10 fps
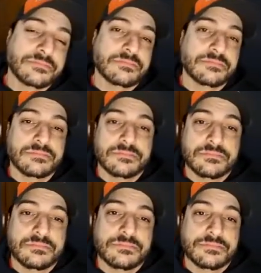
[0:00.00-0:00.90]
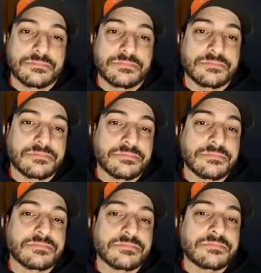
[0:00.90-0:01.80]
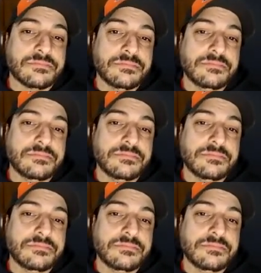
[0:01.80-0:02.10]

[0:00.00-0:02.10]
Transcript: This person isn't speaking.